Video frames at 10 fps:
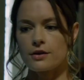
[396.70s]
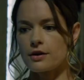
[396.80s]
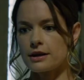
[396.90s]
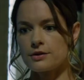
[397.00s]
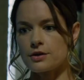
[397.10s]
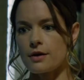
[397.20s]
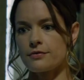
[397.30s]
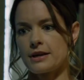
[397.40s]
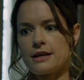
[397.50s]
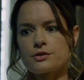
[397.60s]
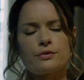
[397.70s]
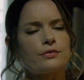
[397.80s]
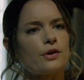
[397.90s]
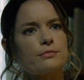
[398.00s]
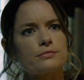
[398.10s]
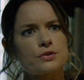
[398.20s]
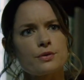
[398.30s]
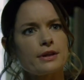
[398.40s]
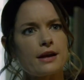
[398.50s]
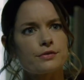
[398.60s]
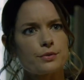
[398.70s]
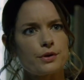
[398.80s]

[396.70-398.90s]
Hawthorne. The doctor tells him